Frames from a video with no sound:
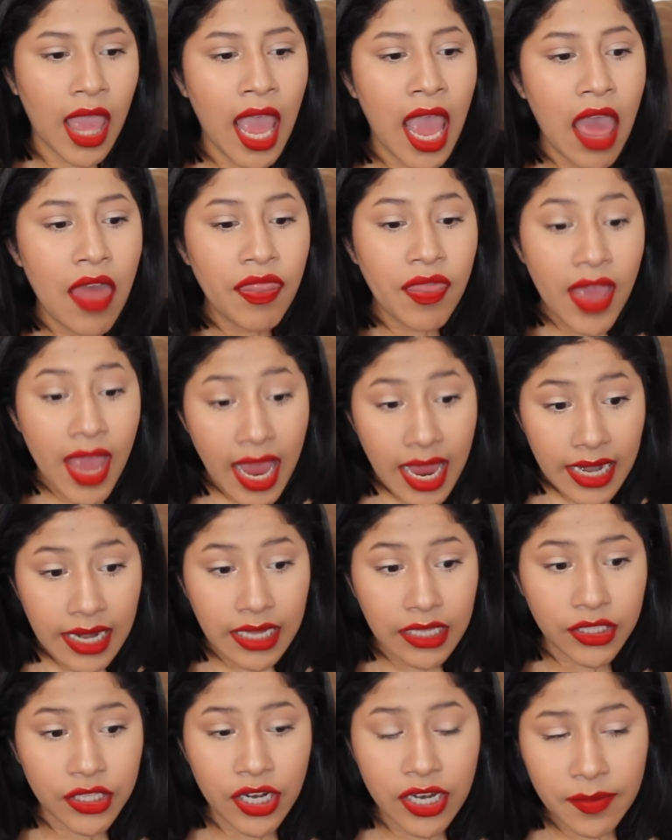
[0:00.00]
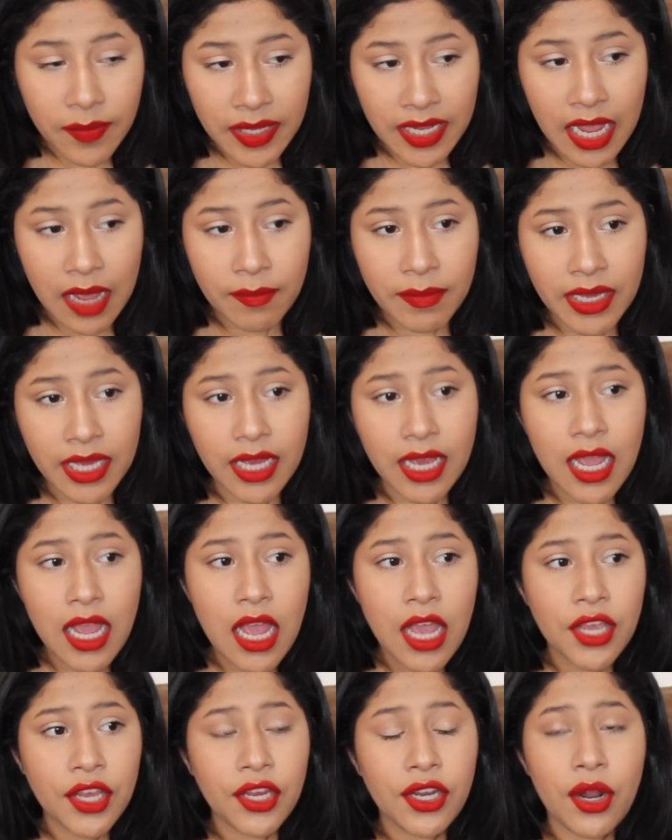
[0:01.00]
and then it started becoming
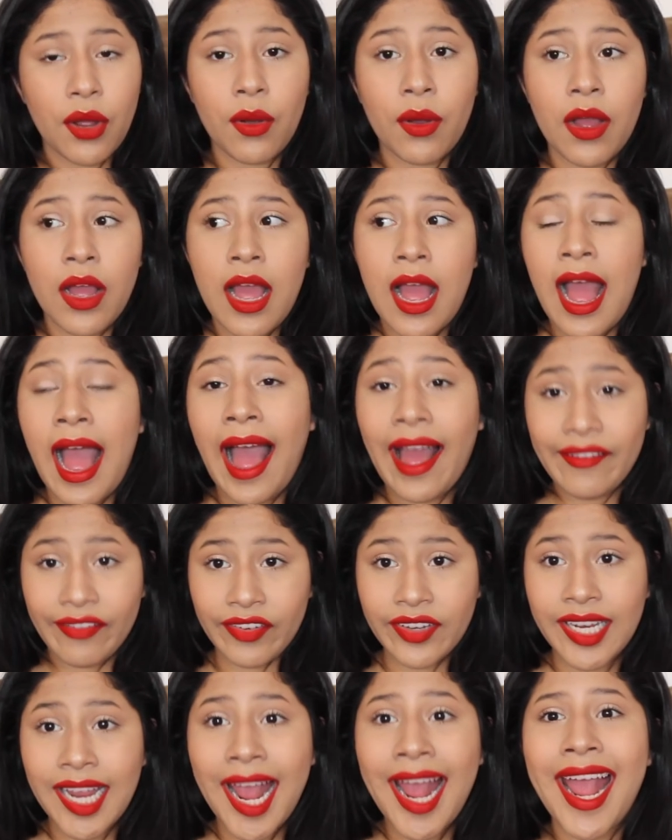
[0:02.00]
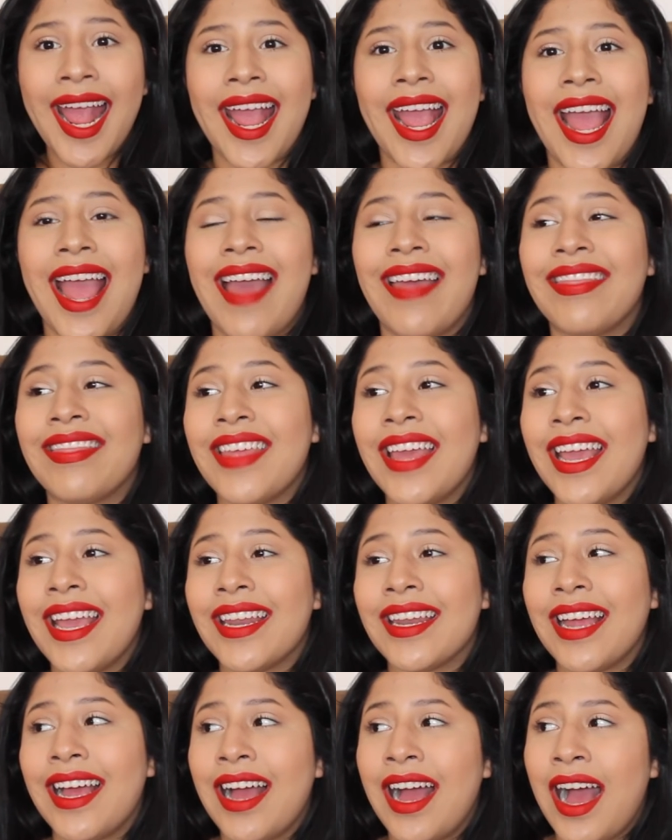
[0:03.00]
you know half a day and
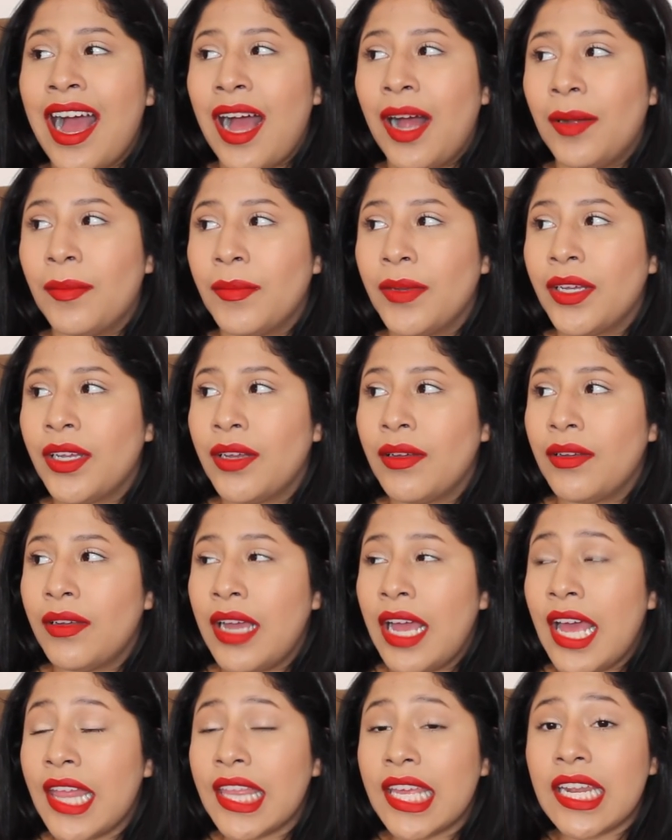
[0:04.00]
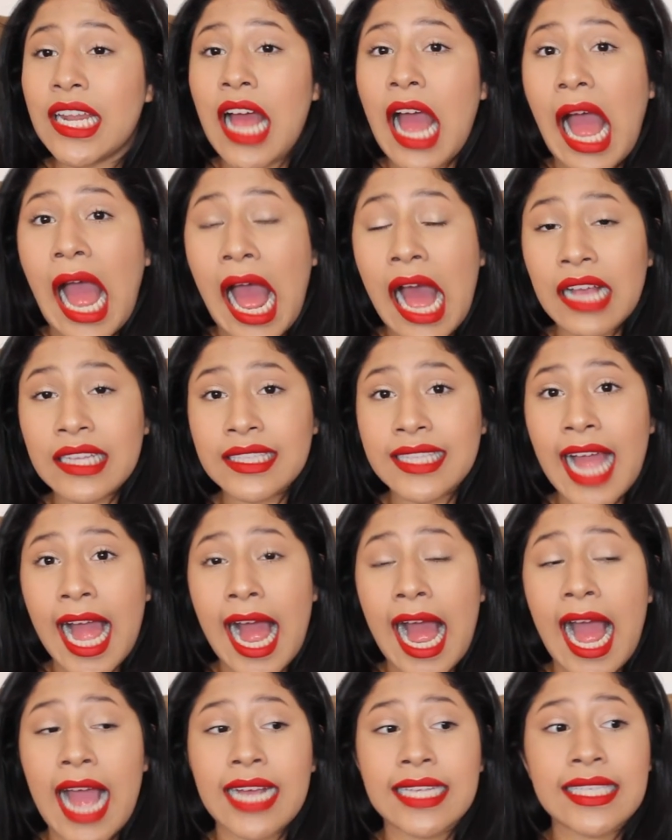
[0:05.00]
then um, and then as
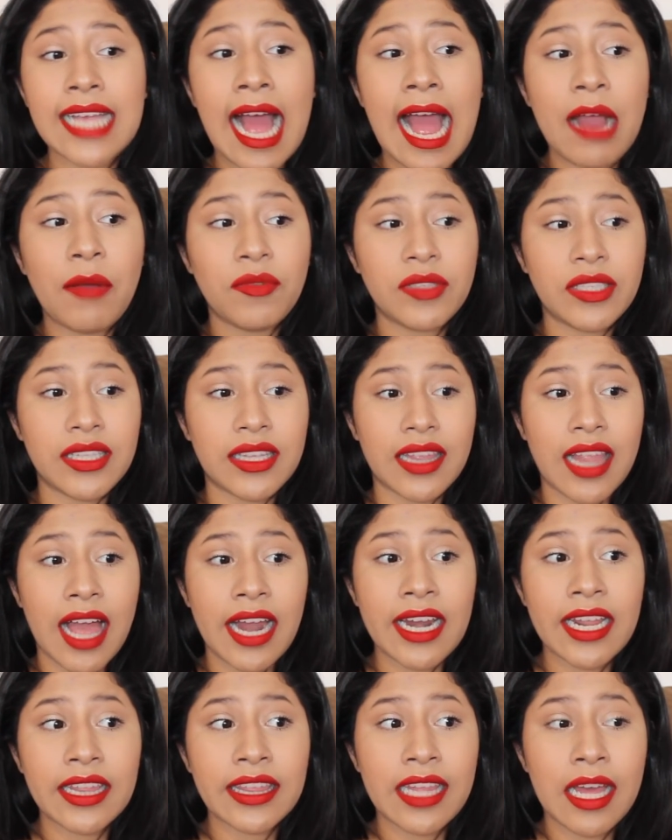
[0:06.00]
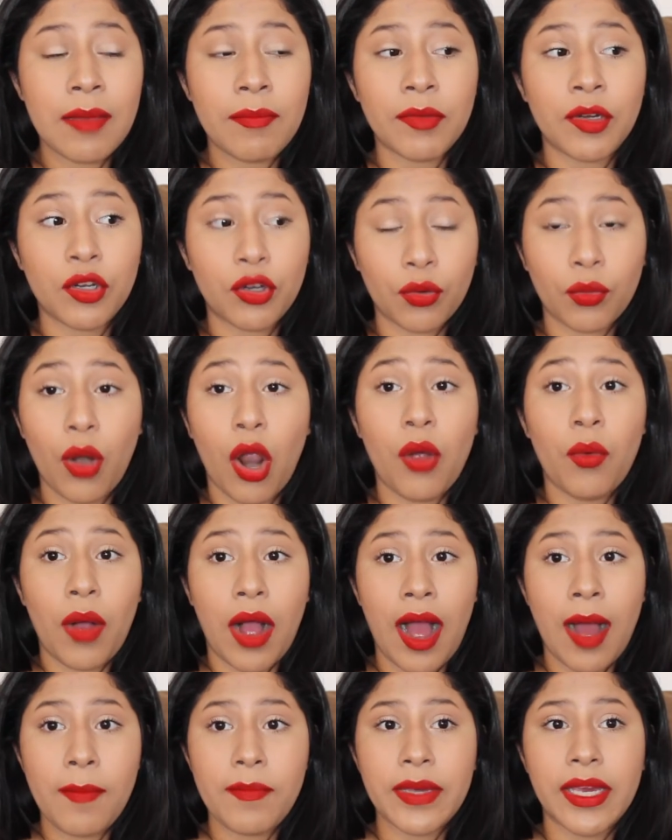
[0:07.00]
that, as I was letting them grow
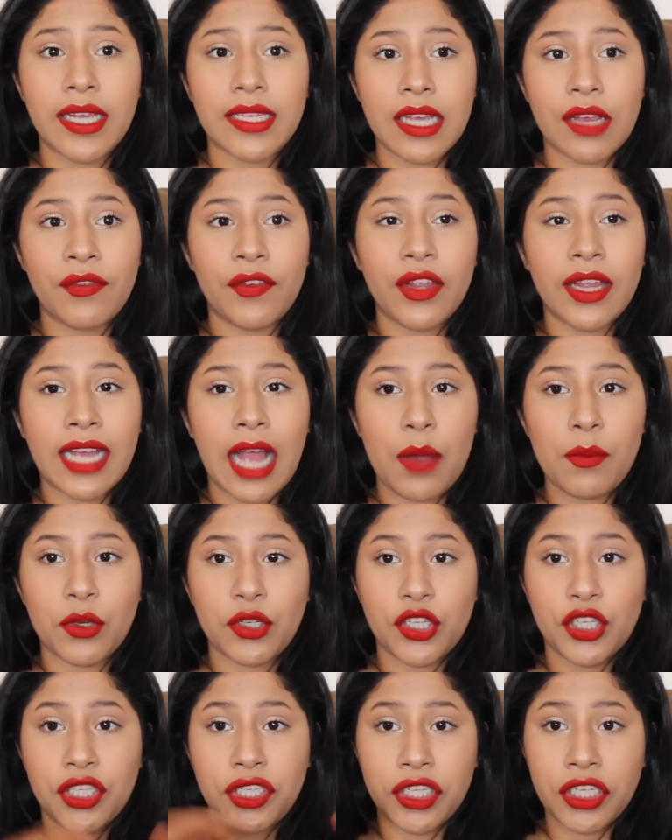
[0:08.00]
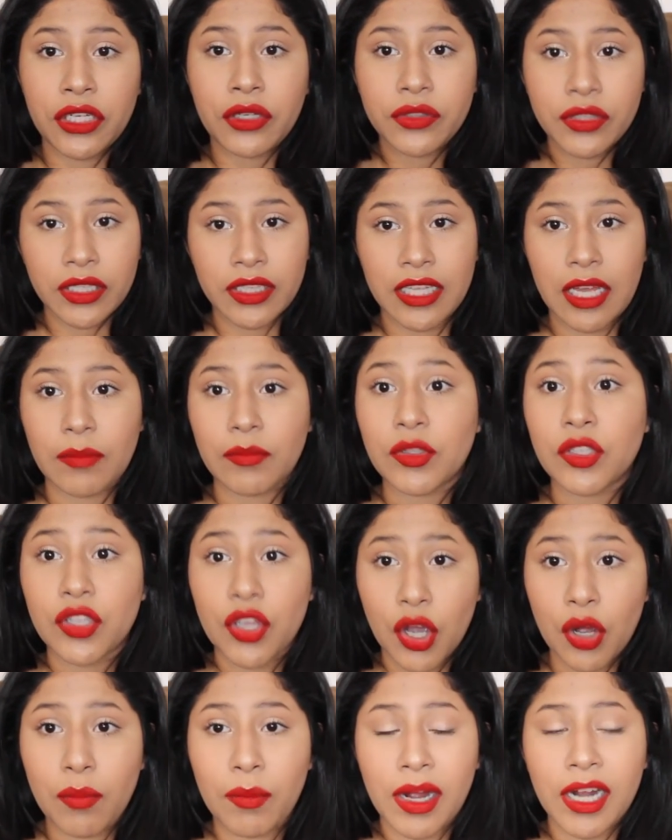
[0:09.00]
up, because I feel like I was shielding them
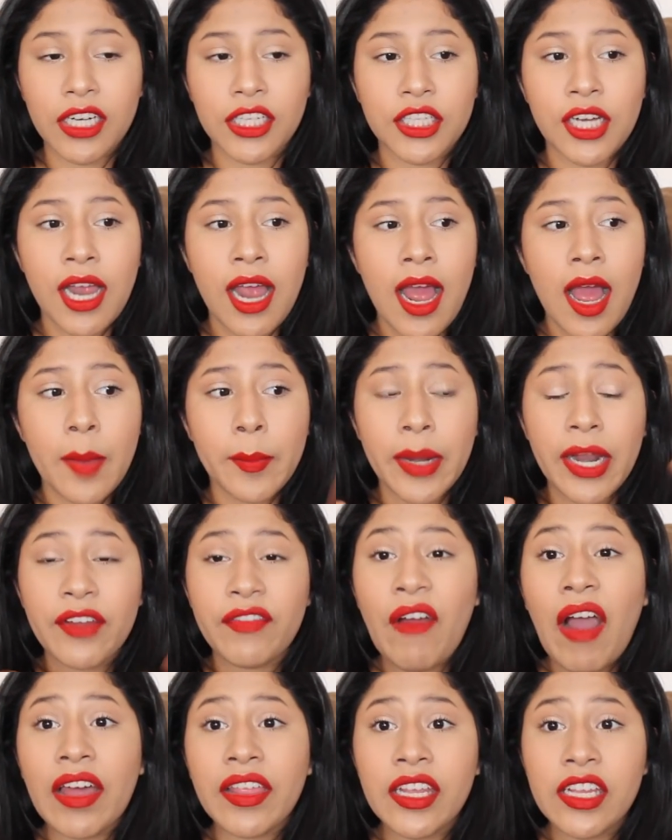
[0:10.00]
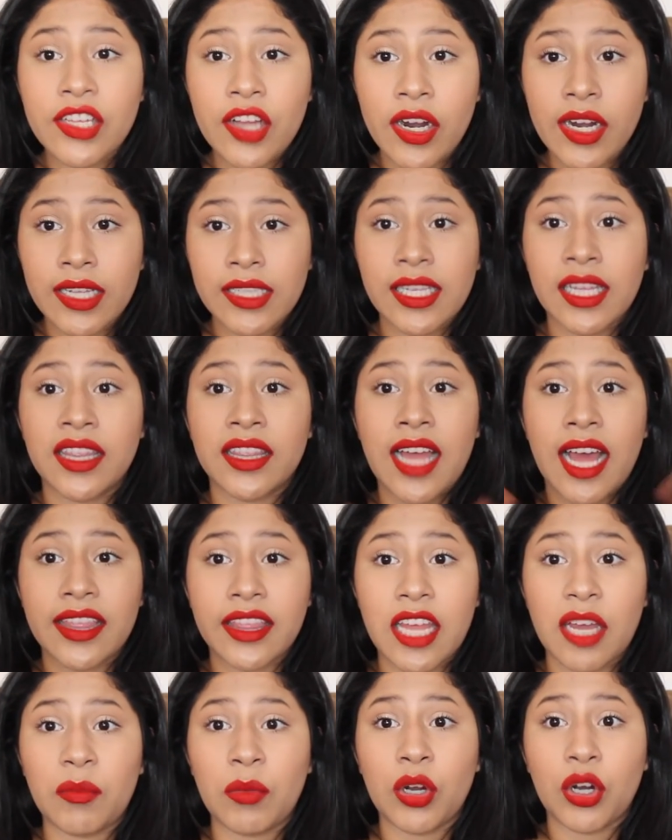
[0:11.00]
so much, but I finally started to
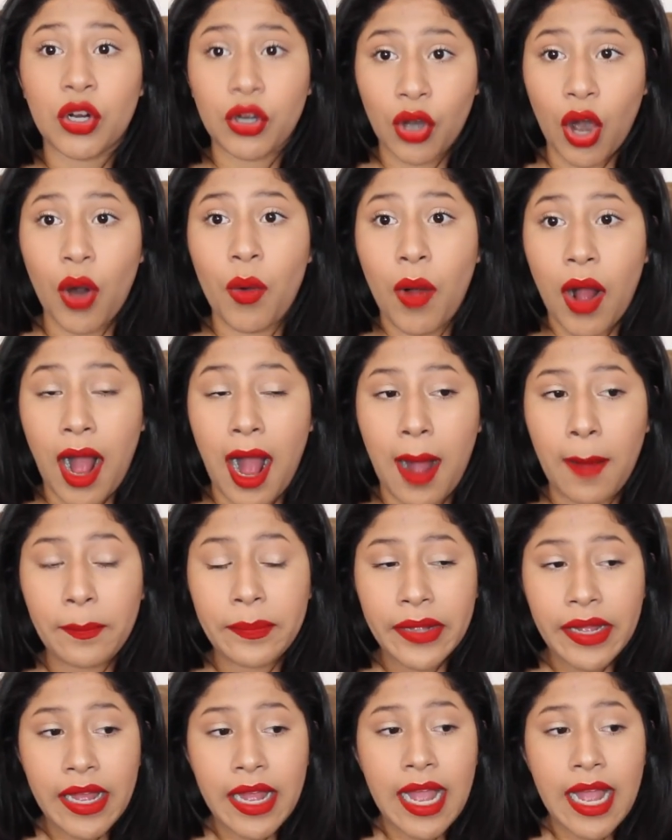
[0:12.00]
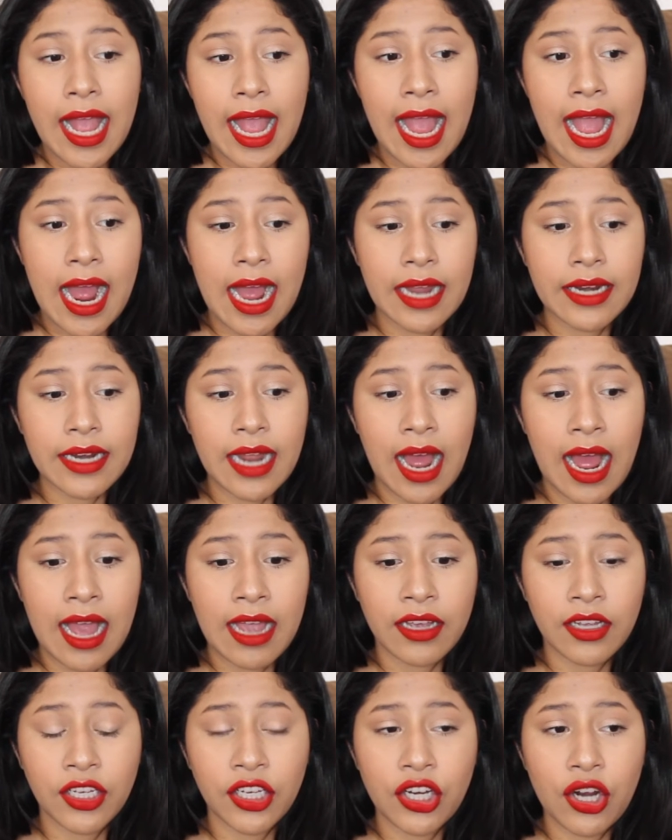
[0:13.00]
let them grow up. And
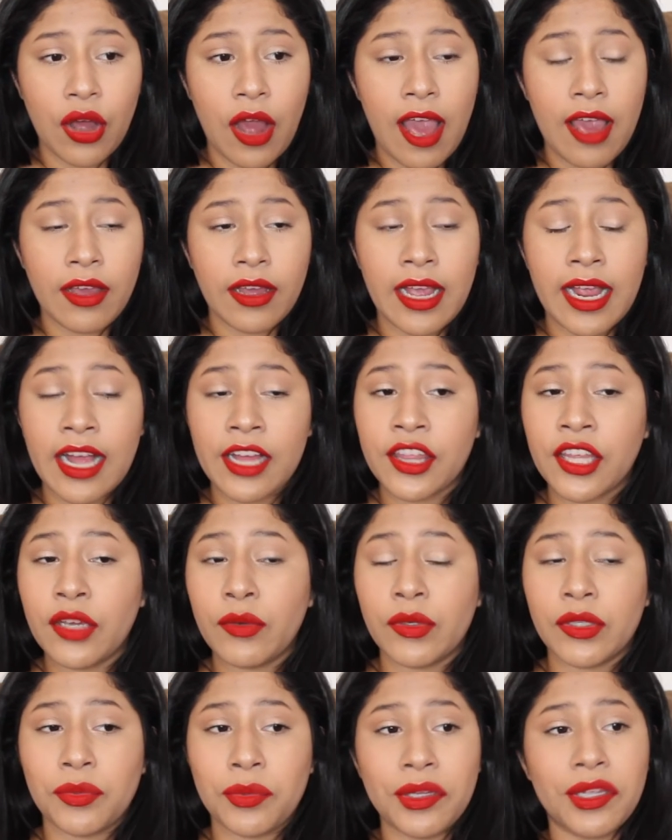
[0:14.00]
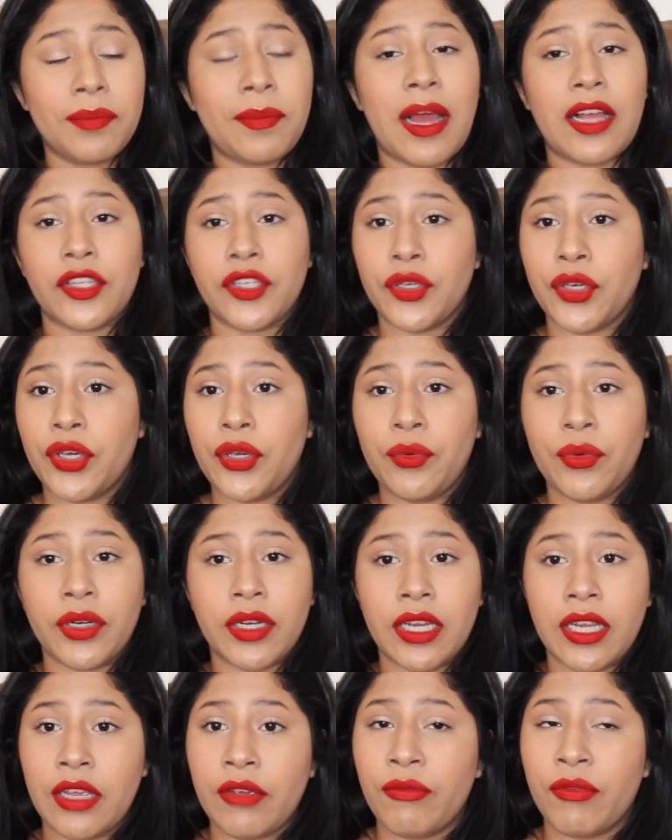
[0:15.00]
I, you know, I, Anthony was really bad too. He
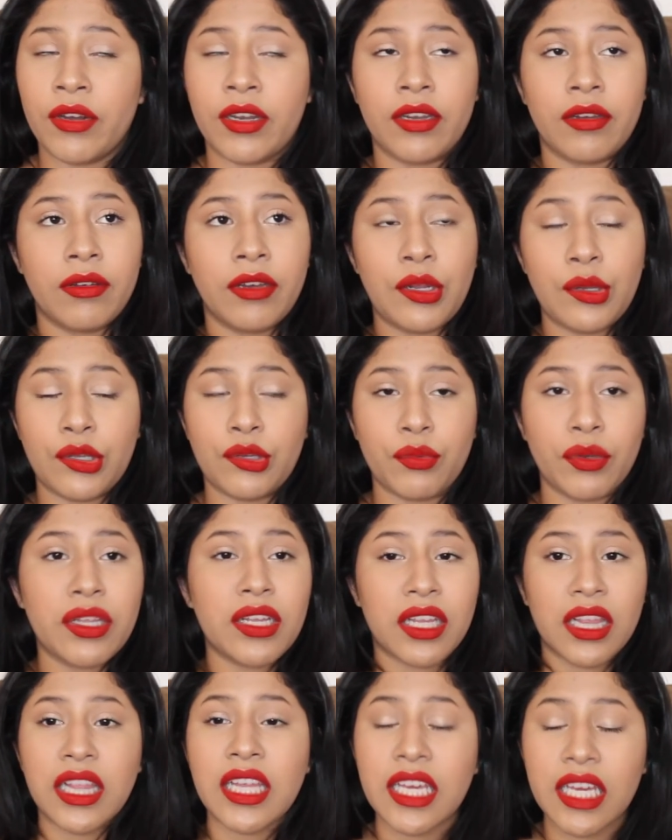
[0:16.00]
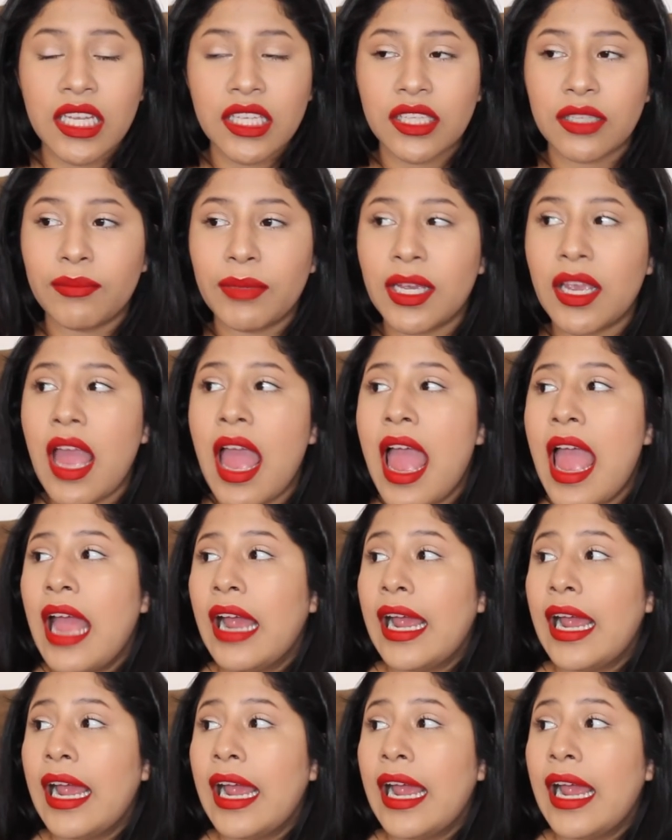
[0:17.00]
would, he would, he was really clingy to me.